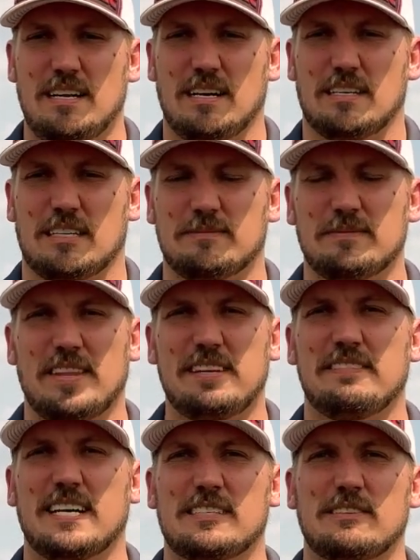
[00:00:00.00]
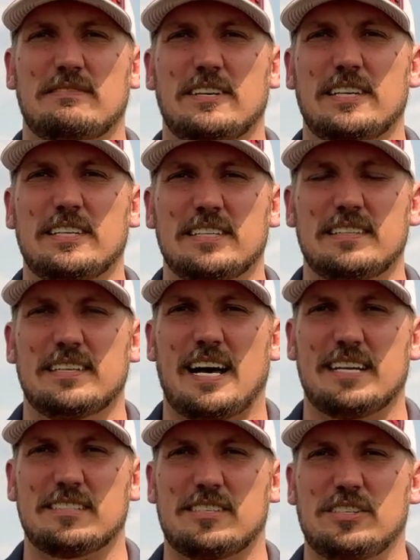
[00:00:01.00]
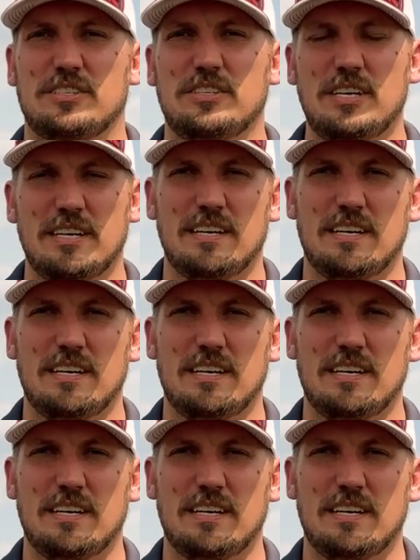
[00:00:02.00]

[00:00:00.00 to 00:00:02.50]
Um, they've got some very good thoughts too.